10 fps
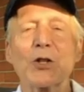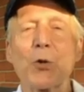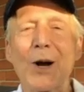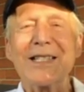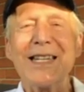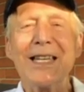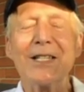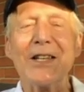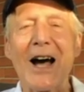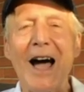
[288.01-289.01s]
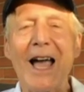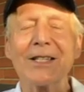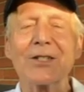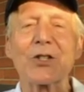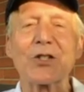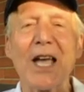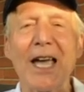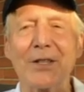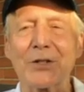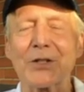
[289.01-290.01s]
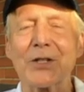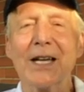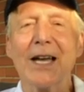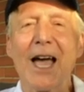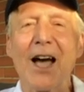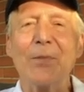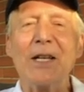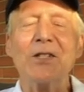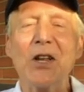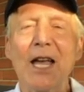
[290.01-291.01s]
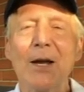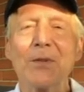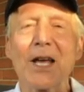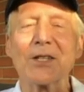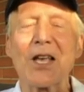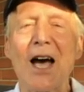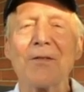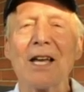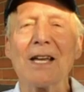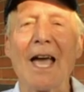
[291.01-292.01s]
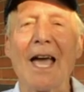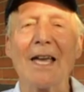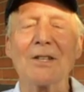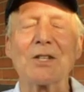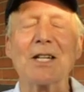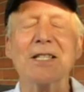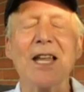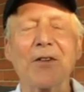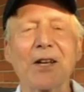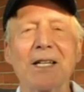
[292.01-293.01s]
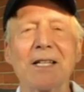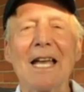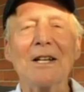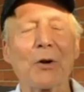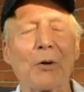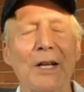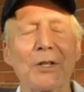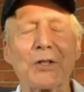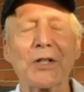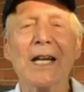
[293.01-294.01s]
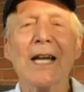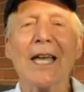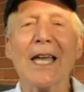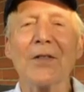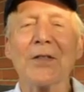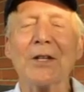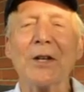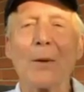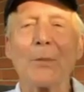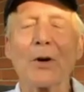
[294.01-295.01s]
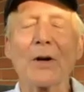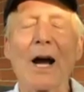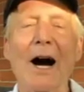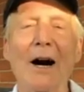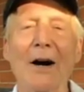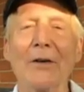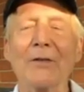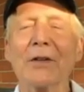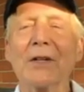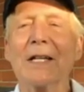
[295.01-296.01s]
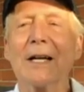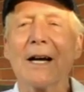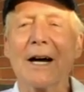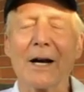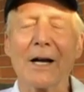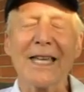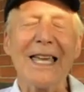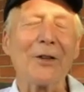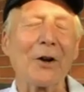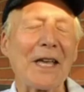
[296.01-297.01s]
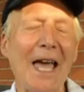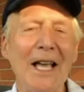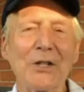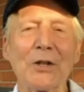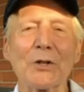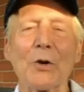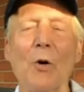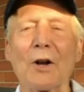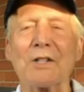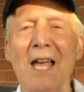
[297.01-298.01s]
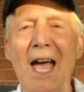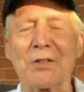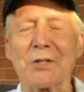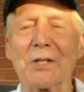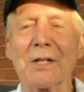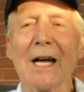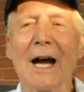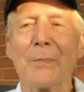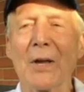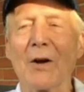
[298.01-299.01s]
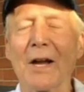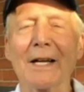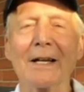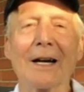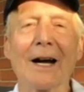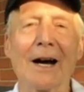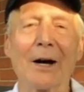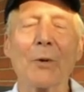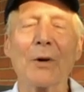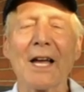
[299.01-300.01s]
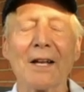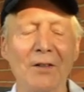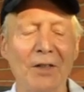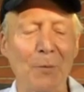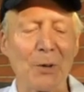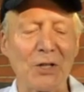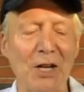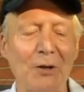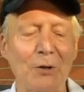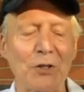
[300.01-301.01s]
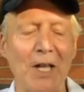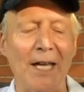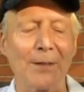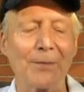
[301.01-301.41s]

29 states have been deemed as having a significant increase in the number of either cases or deaths appearing within their particular state.